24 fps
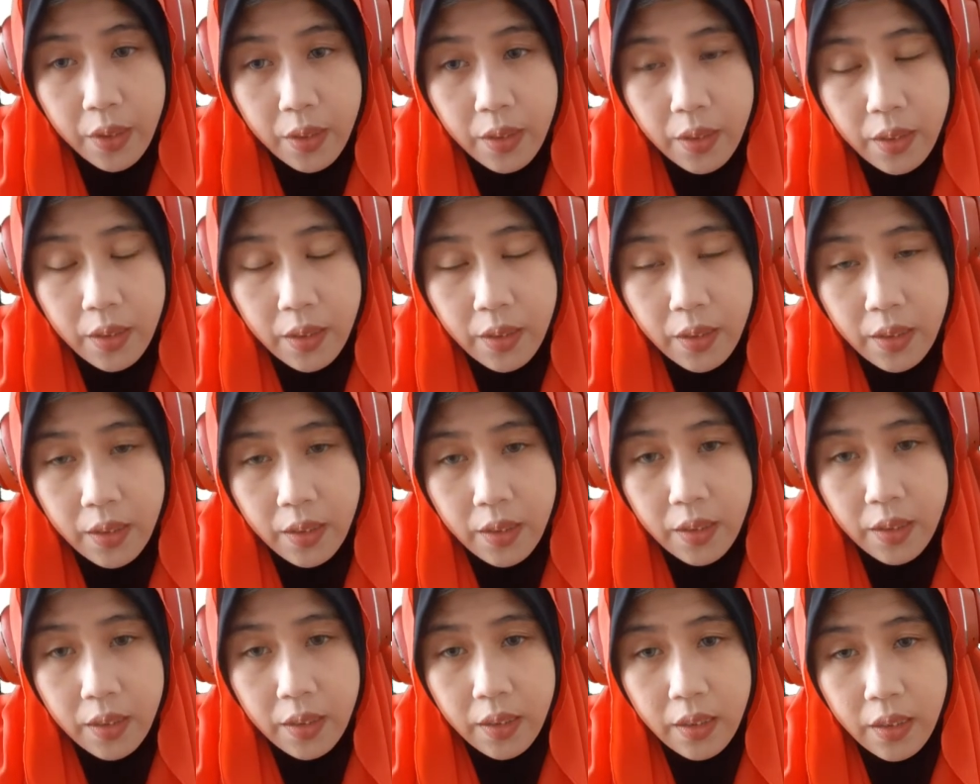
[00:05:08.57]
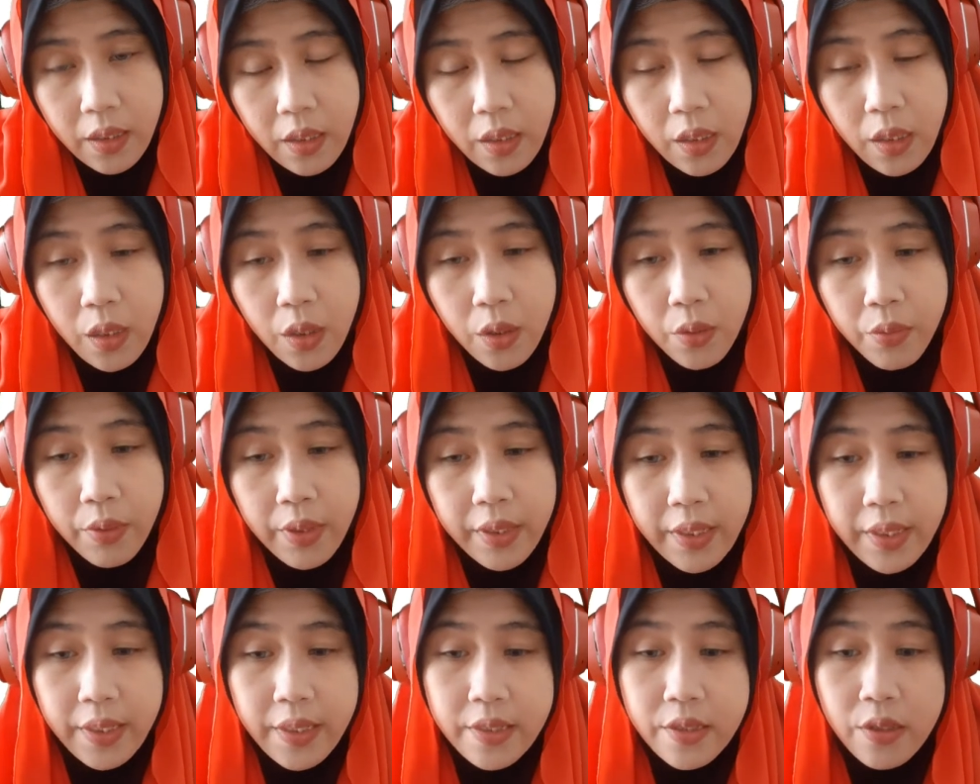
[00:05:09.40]

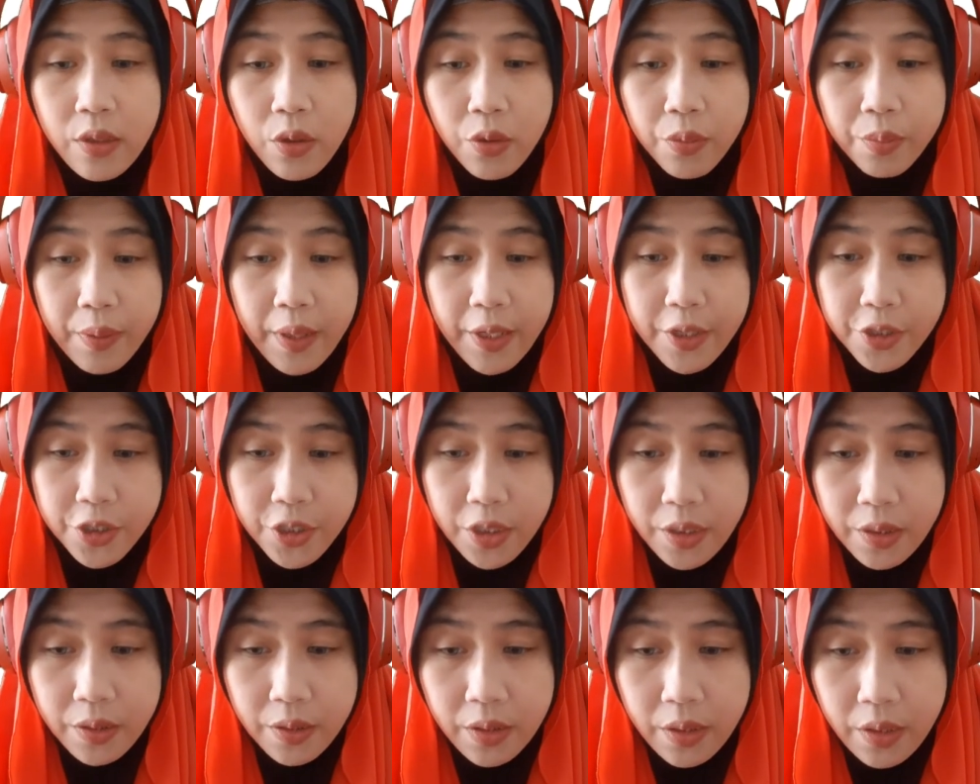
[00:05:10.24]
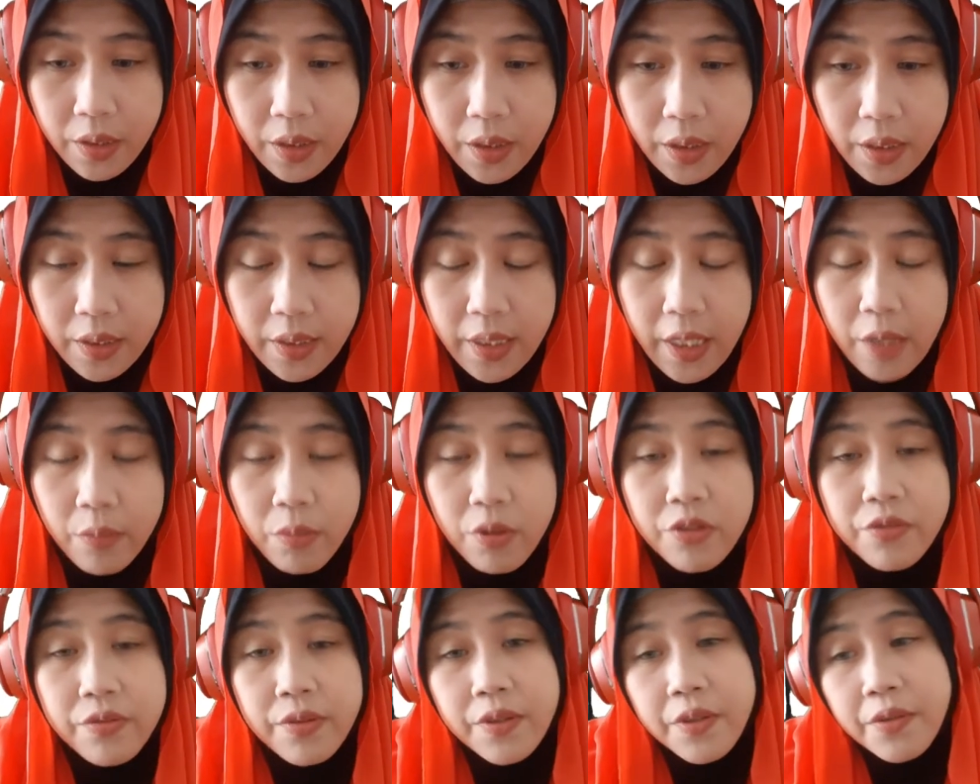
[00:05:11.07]
When it is low pressure, the
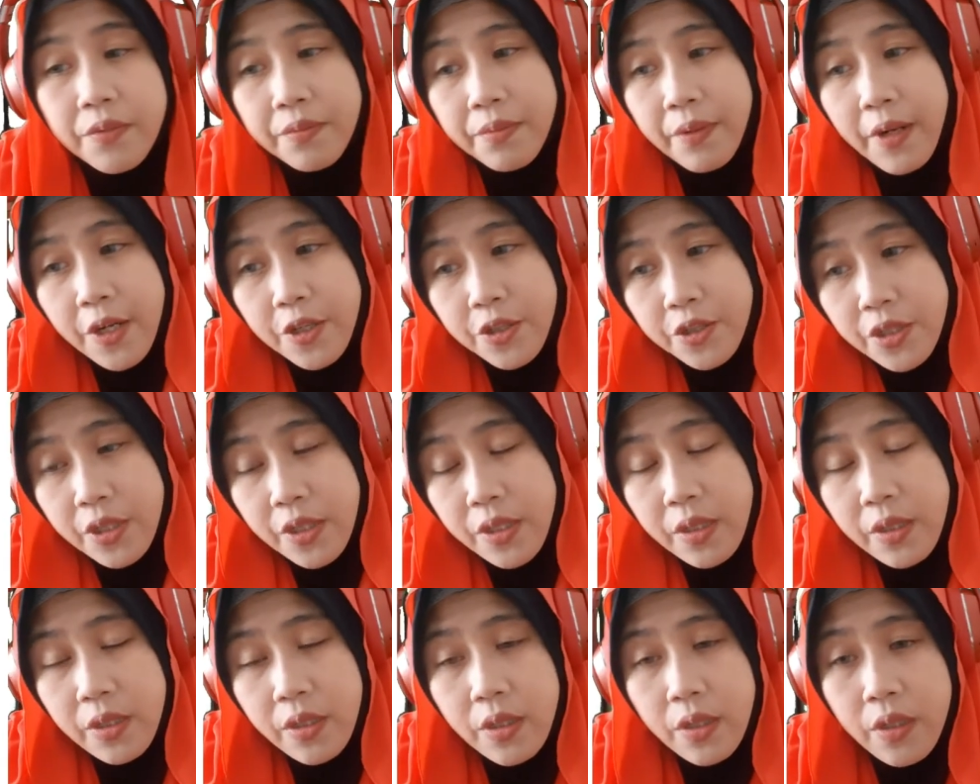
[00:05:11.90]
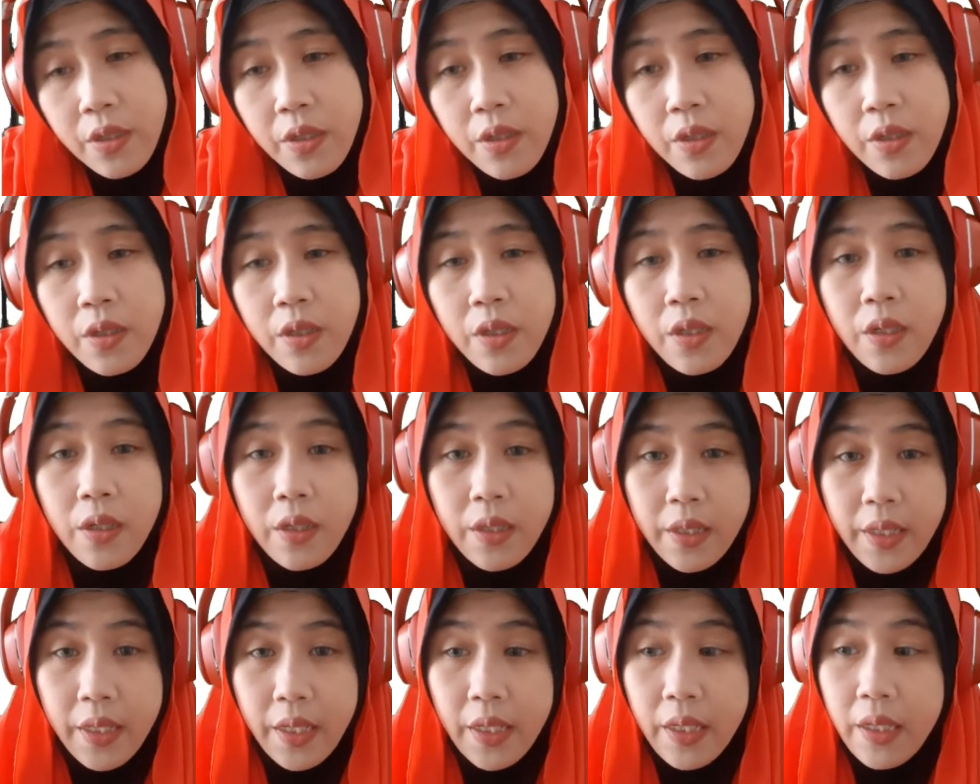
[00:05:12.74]
atmospheric pressure,
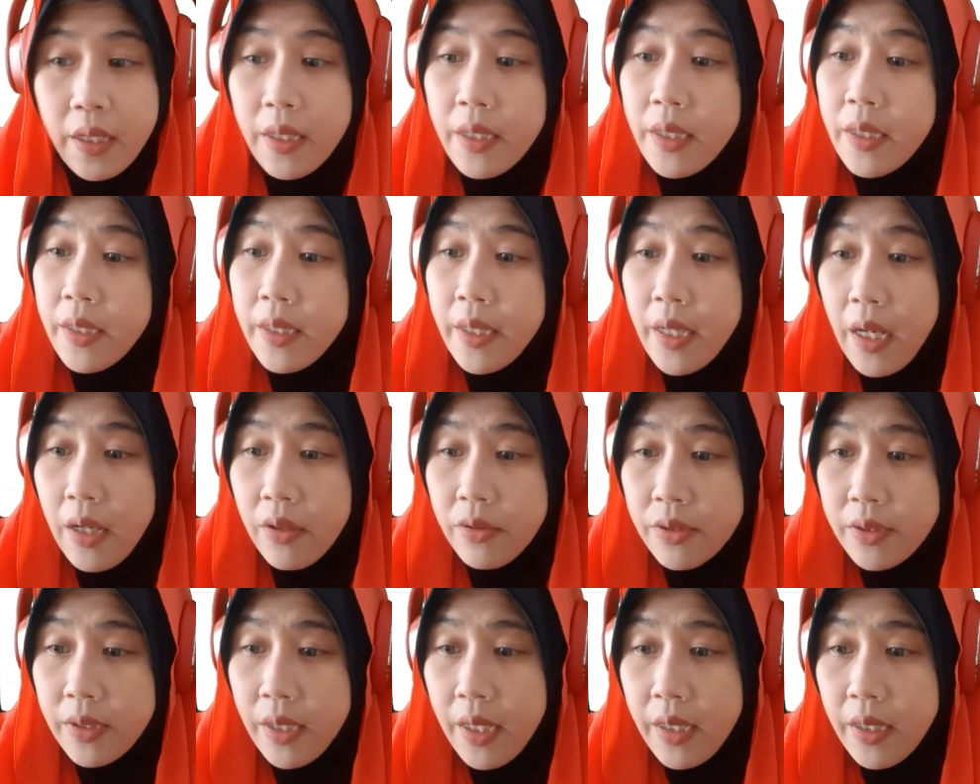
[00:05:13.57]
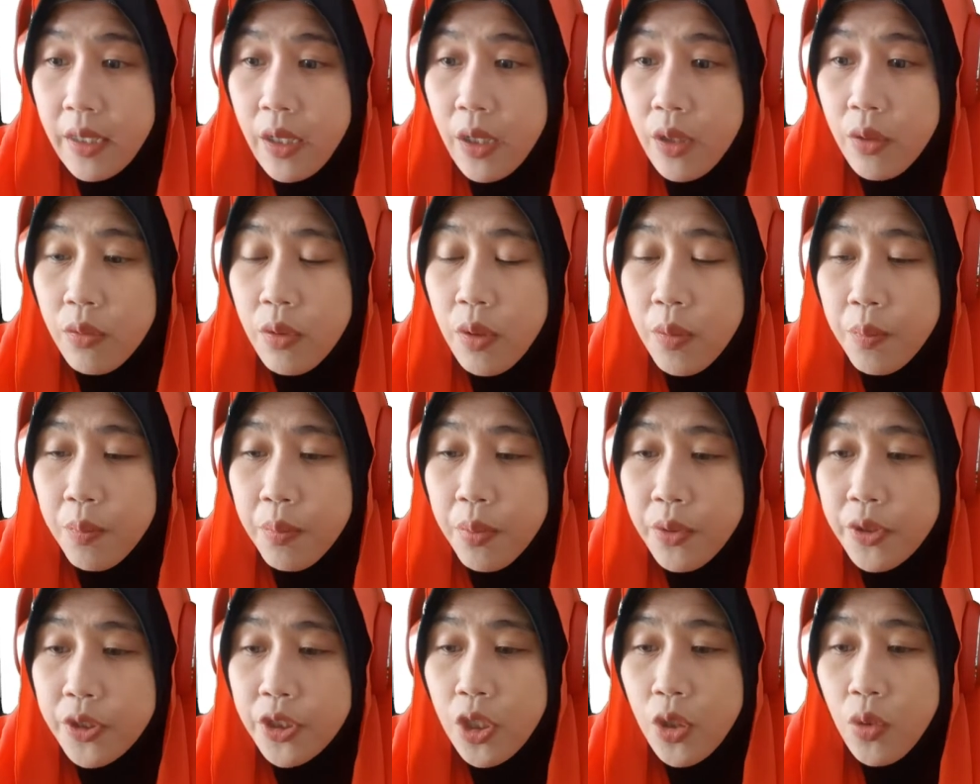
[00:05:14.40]
okay, in the outside will
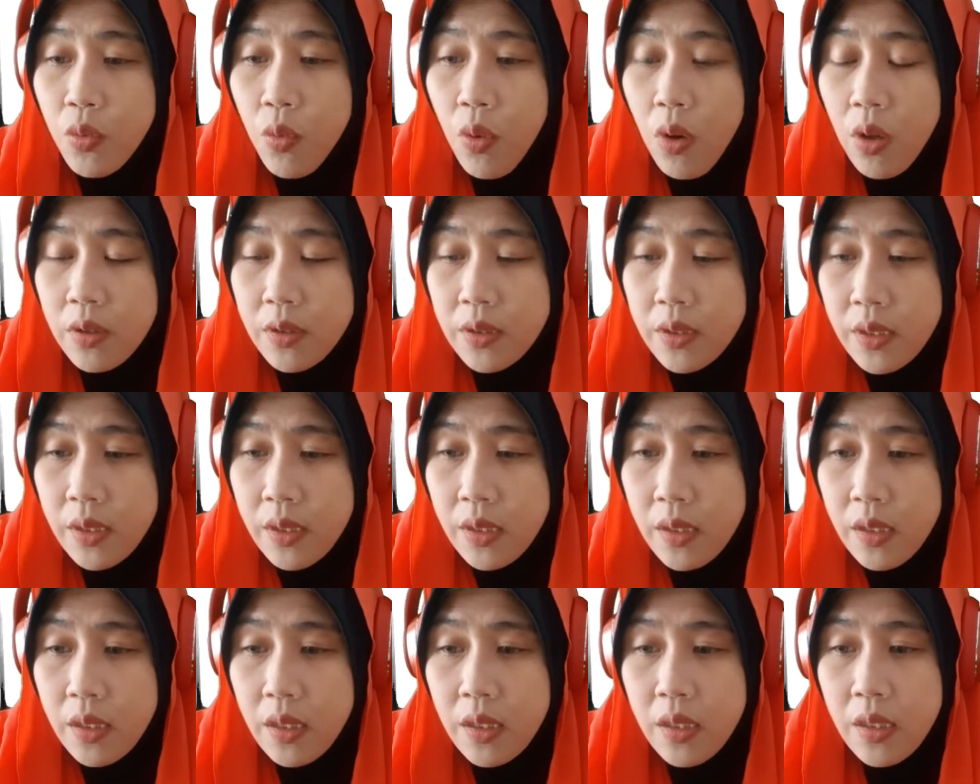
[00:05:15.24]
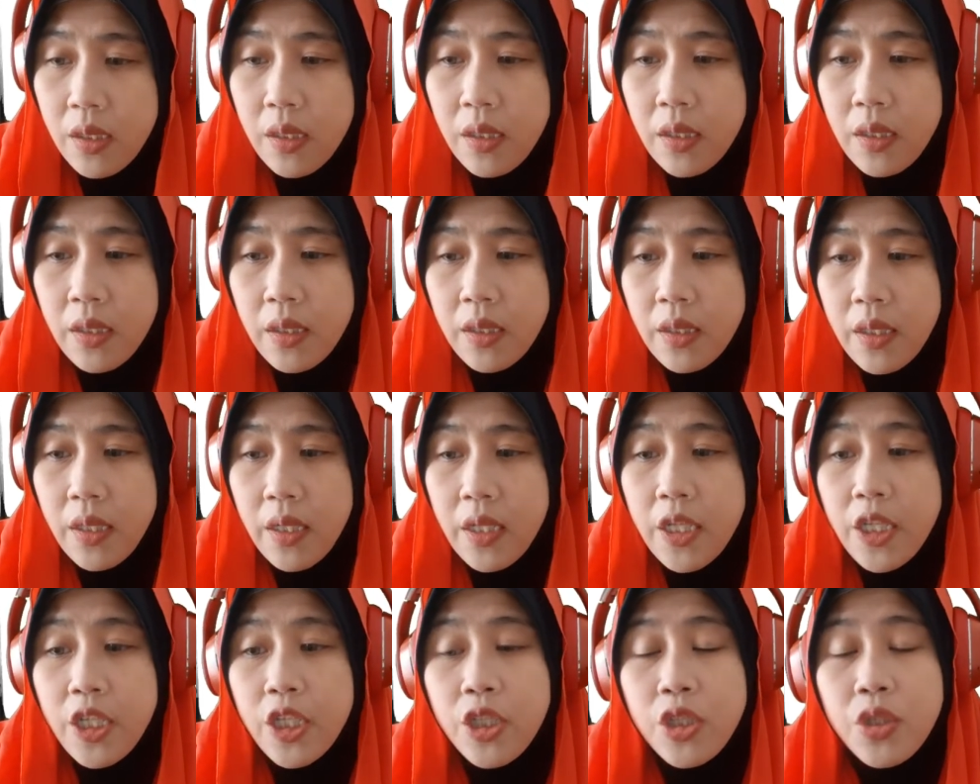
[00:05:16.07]
push the water,
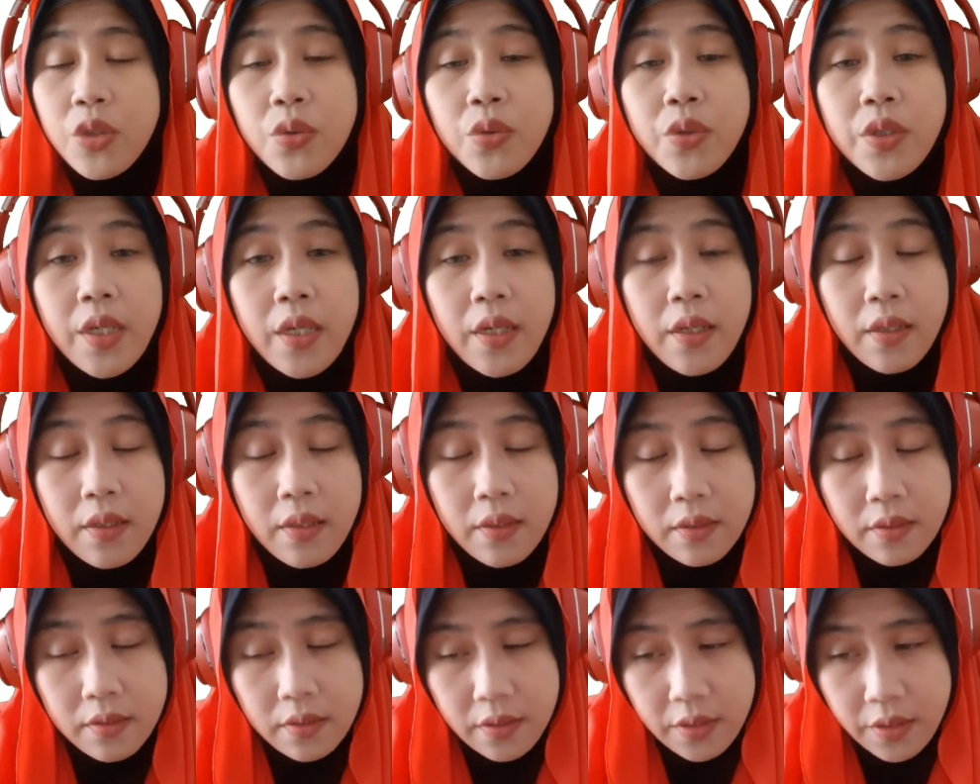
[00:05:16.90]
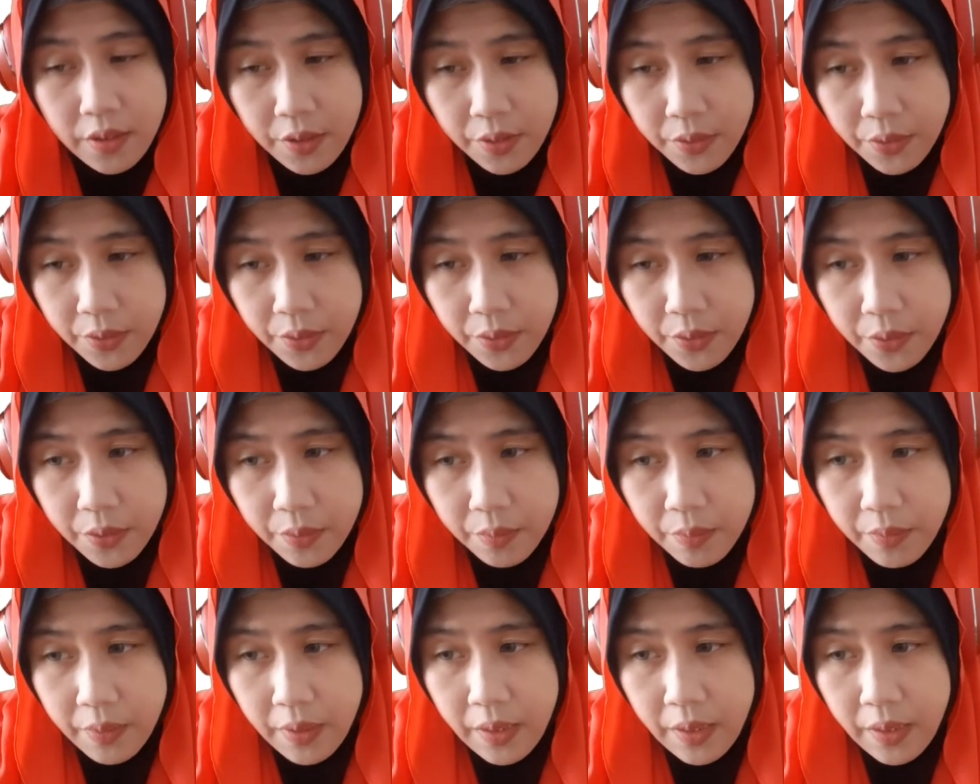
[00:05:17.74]
okay, into the tube.